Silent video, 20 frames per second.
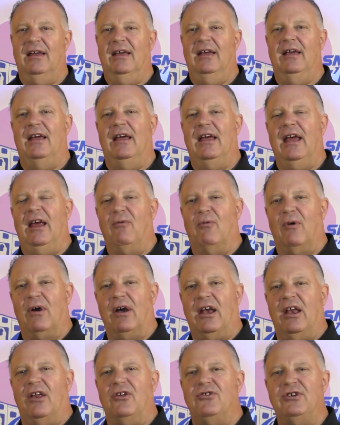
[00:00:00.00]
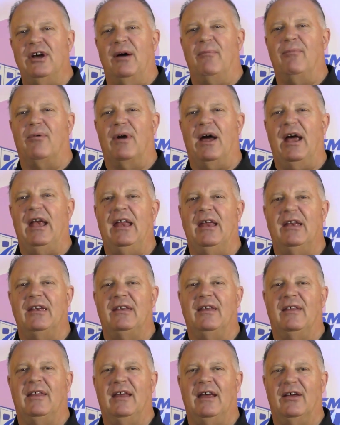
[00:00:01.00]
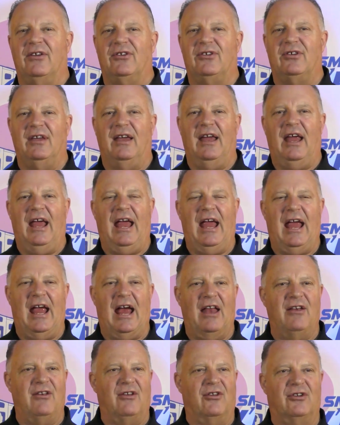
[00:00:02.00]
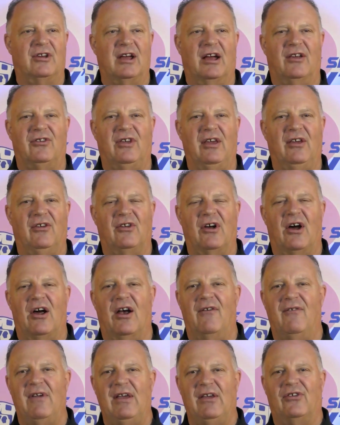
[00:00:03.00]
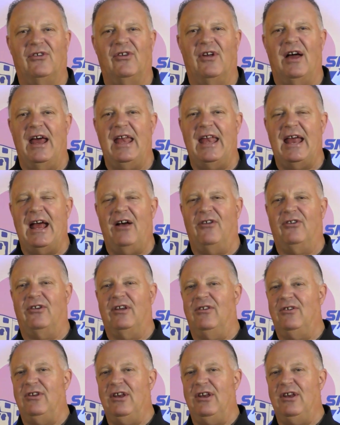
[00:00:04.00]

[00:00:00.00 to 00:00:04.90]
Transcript: and we're going to jump right into this and discuss these RV slide outs because,